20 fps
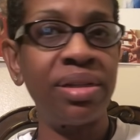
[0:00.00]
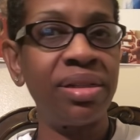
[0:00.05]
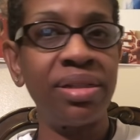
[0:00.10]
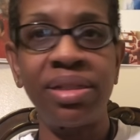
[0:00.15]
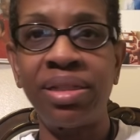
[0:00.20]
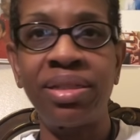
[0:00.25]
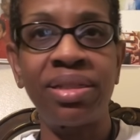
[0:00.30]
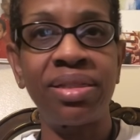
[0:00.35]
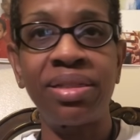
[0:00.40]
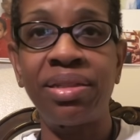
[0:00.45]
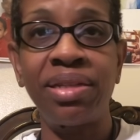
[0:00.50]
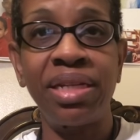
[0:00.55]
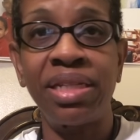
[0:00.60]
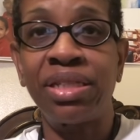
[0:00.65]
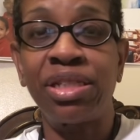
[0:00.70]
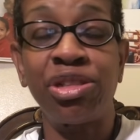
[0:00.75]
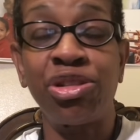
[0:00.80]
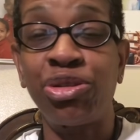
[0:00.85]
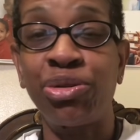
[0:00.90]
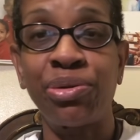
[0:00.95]
It's, it's
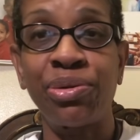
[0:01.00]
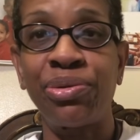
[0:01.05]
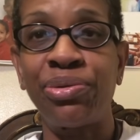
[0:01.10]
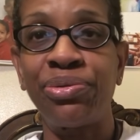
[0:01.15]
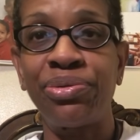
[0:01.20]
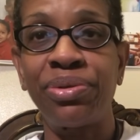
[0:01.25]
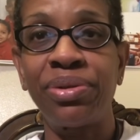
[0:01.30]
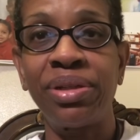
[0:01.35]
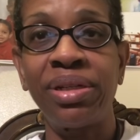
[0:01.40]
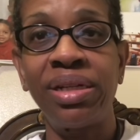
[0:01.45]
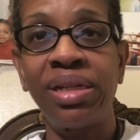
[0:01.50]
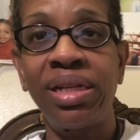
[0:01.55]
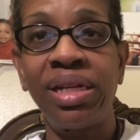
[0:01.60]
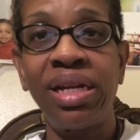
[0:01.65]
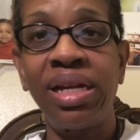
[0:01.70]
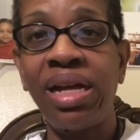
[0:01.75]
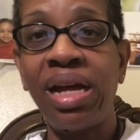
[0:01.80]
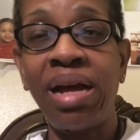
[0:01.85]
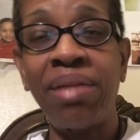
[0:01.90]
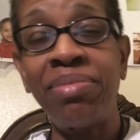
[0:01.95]
the truth.
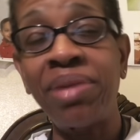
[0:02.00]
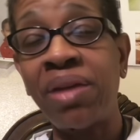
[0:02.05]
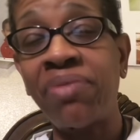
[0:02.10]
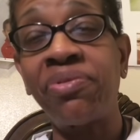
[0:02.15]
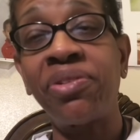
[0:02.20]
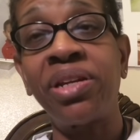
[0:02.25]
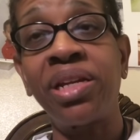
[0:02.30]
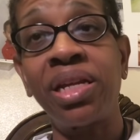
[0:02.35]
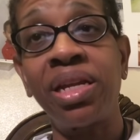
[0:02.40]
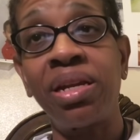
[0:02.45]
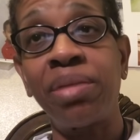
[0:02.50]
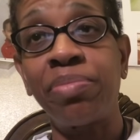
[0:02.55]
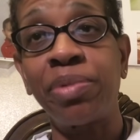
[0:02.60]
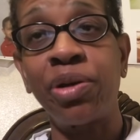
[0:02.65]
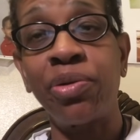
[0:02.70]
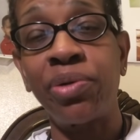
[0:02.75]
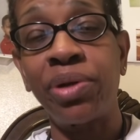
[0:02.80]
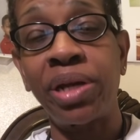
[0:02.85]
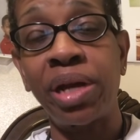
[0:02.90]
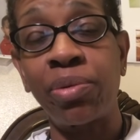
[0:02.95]
I'm not going to get up and
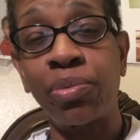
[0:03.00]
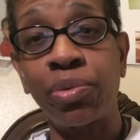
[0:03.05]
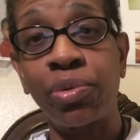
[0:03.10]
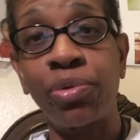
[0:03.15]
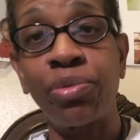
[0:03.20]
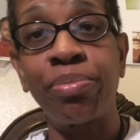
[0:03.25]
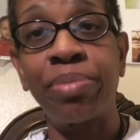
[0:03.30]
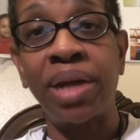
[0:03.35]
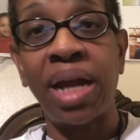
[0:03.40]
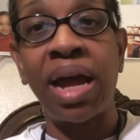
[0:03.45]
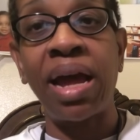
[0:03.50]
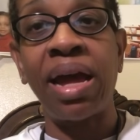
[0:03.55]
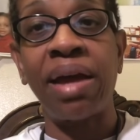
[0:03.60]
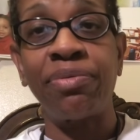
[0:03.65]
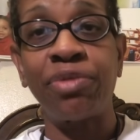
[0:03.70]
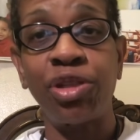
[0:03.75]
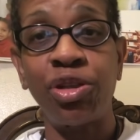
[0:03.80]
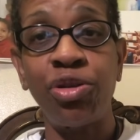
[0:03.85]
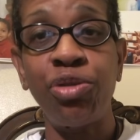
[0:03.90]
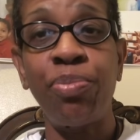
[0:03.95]
go in that room, but I
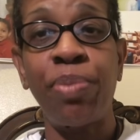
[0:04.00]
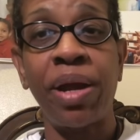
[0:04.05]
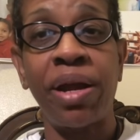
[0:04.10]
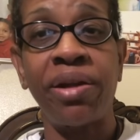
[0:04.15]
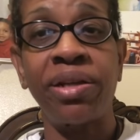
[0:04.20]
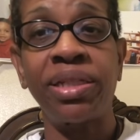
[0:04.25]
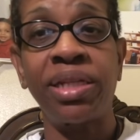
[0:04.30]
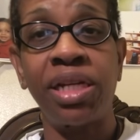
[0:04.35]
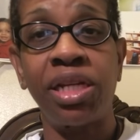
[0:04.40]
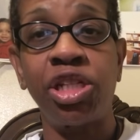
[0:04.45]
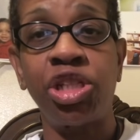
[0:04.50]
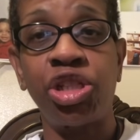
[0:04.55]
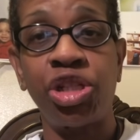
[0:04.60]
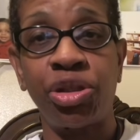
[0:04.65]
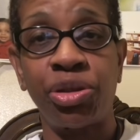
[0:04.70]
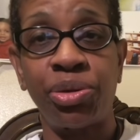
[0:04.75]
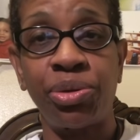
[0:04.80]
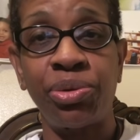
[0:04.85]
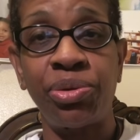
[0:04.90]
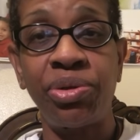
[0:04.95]
have two pair of tennis
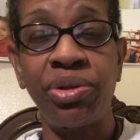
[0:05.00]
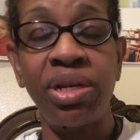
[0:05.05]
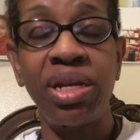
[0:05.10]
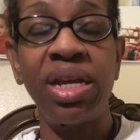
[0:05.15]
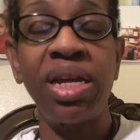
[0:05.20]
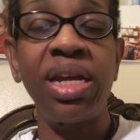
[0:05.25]
shoes